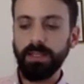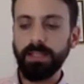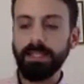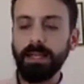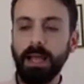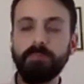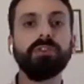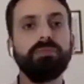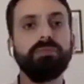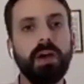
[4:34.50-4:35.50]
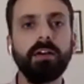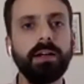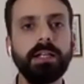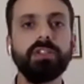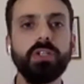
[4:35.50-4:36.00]
it, I'm
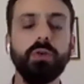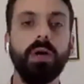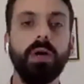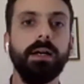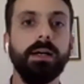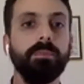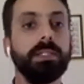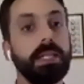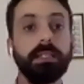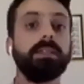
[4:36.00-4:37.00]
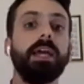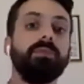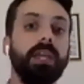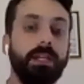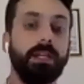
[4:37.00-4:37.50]
referring to a particular type of
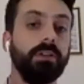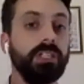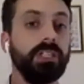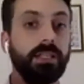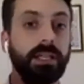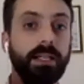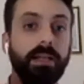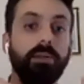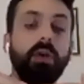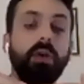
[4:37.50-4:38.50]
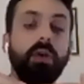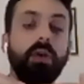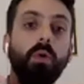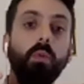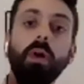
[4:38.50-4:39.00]
technology that can
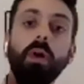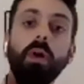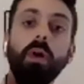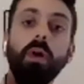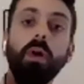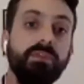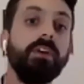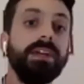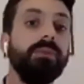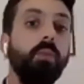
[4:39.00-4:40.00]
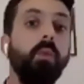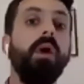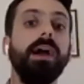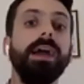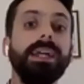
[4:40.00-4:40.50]
watch a very
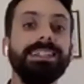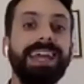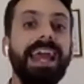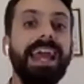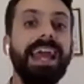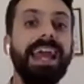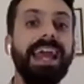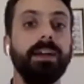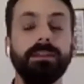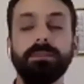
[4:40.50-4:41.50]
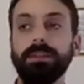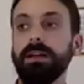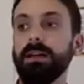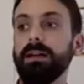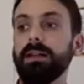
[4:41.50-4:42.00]
wide area
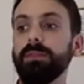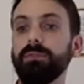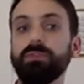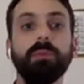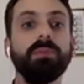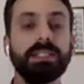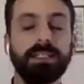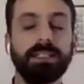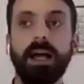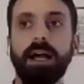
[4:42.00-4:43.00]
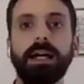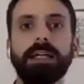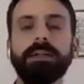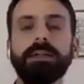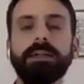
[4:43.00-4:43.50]
uh, from the
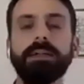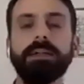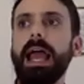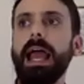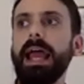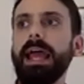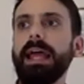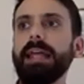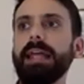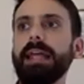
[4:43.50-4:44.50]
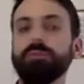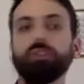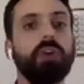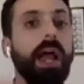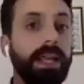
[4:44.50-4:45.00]
sky and
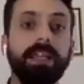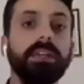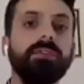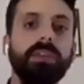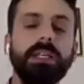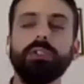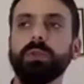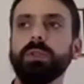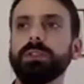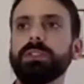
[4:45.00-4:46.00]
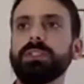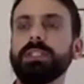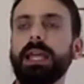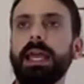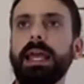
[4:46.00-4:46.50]
um, track
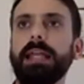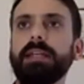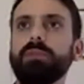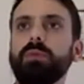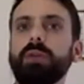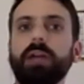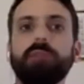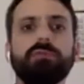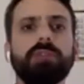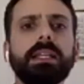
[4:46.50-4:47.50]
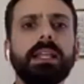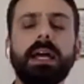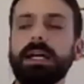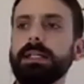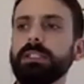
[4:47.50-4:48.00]
individuals. And what I
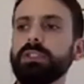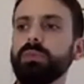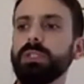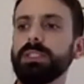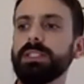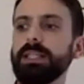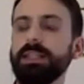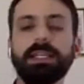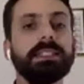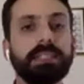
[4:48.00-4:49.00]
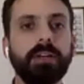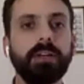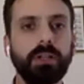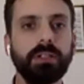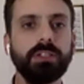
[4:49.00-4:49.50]
realized was that this
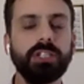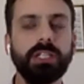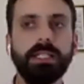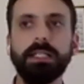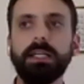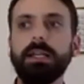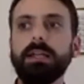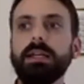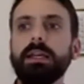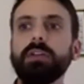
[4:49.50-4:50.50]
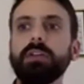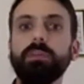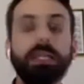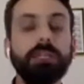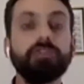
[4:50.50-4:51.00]
technology could
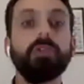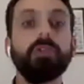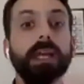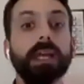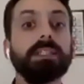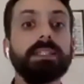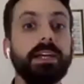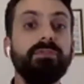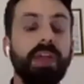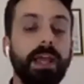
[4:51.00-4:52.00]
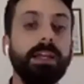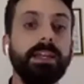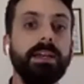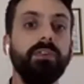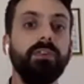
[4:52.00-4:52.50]
be tremendously
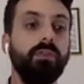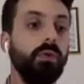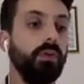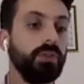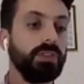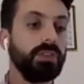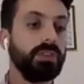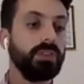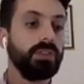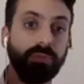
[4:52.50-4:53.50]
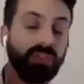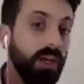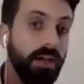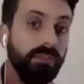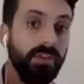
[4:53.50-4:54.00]
effective for, say,
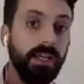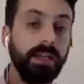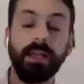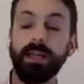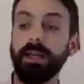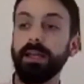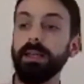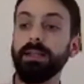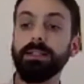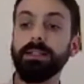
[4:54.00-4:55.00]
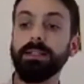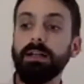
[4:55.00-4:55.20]
observing a,